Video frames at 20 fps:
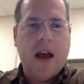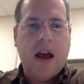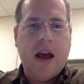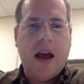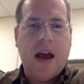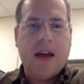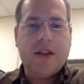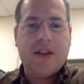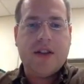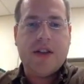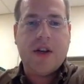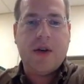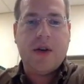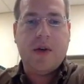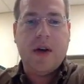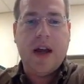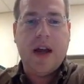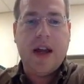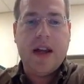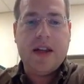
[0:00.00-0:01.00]
And
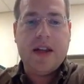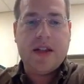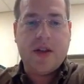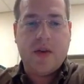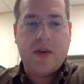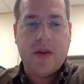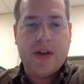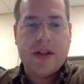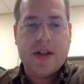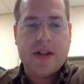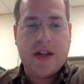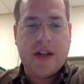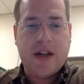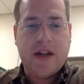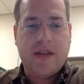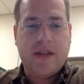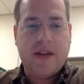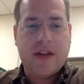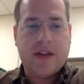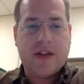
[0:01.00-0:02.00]
so it is going to
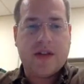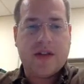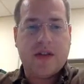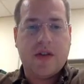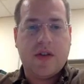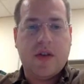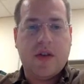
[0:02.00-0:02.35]
give us